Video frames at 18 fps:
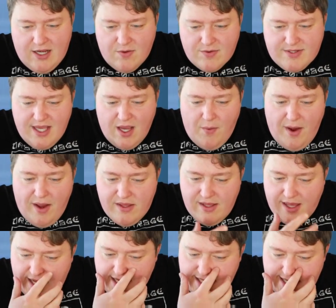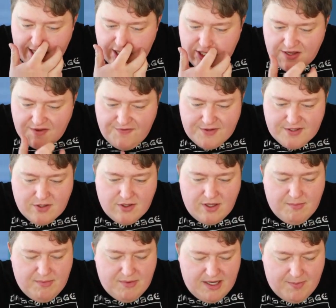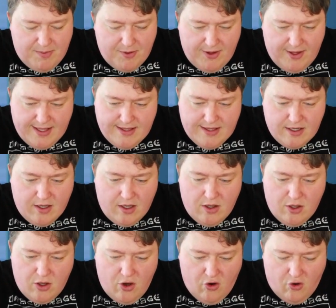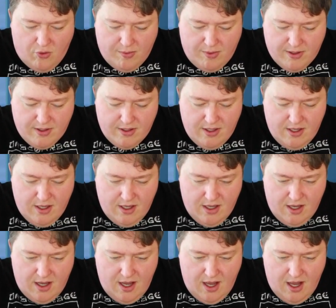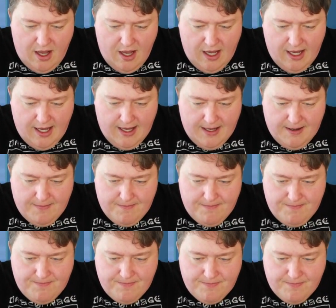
don't see a way that I can actually physically manipulate the globe. Y